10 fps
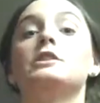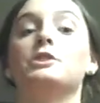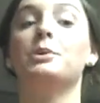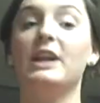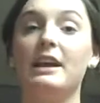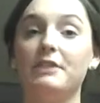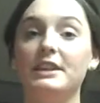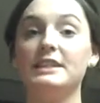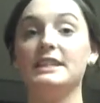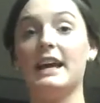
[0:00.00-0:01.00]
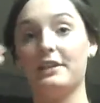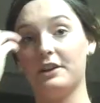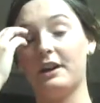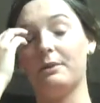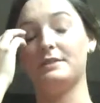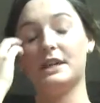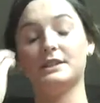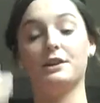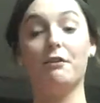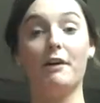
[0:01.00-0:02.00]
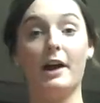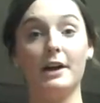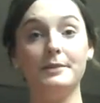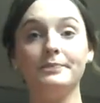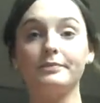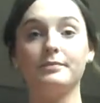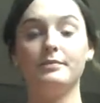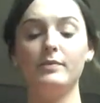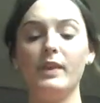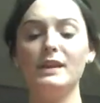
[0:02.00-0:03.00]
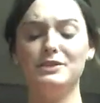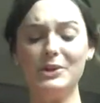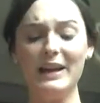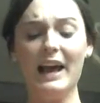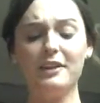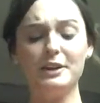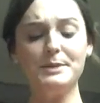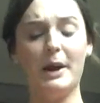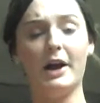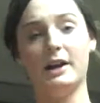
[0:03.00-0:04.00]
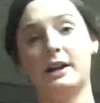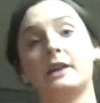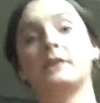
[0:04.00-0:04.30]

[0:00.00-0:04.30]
So putting everything together that we've done so far, doing Heather's part.